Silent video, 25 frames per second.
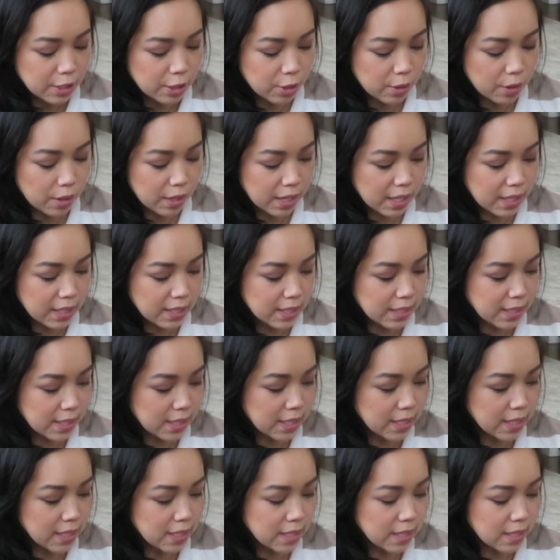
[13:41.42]
So the
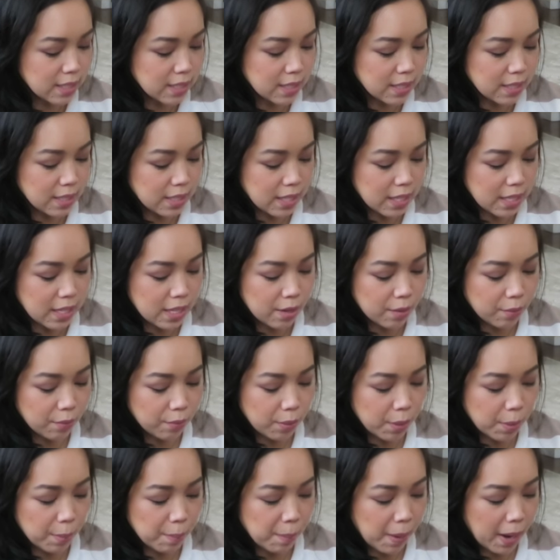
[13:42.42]
consistency
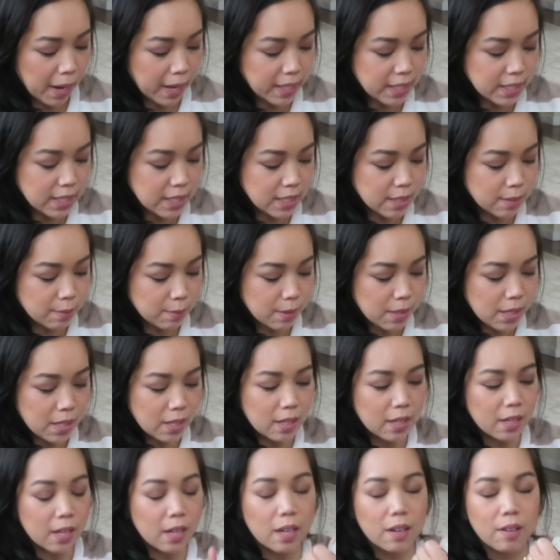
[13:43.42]
reminds
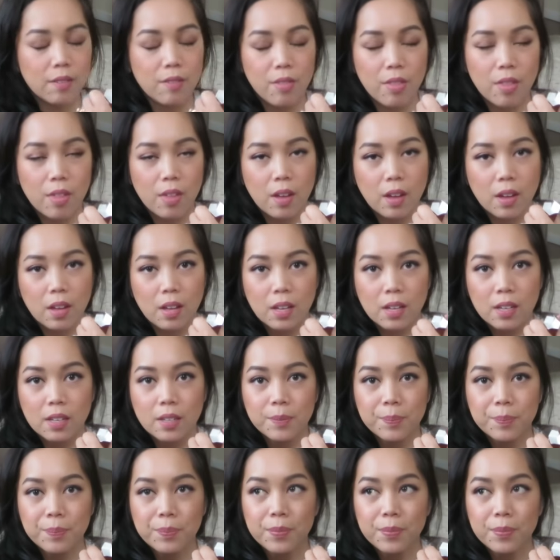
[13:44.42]
me of the